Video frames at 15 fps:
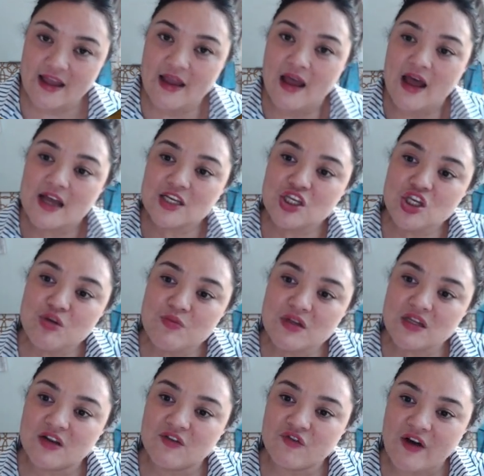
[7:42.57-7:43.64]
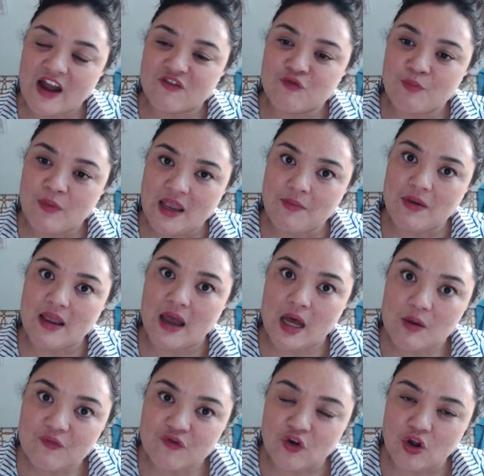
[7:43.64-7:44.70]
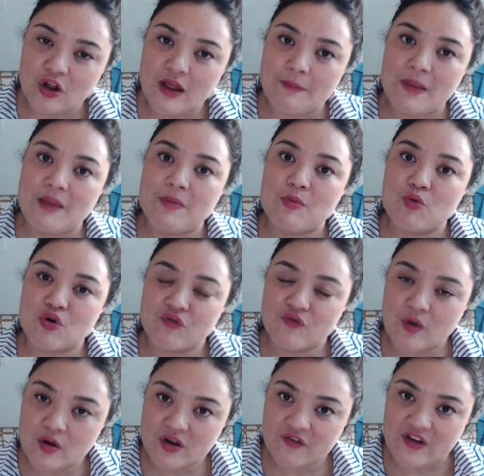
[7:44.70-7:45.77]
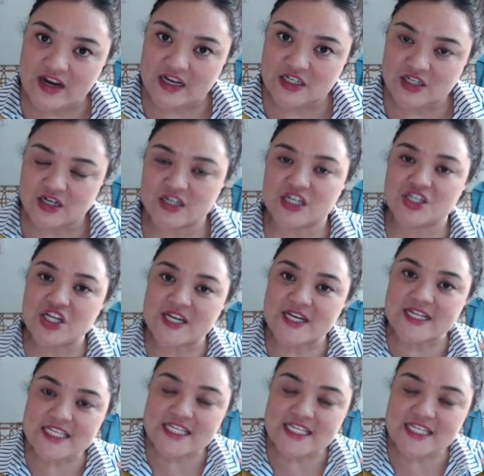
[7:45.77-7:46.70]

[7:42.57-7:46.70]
a cumulative graph may be helpful and may be more motivating to her because she can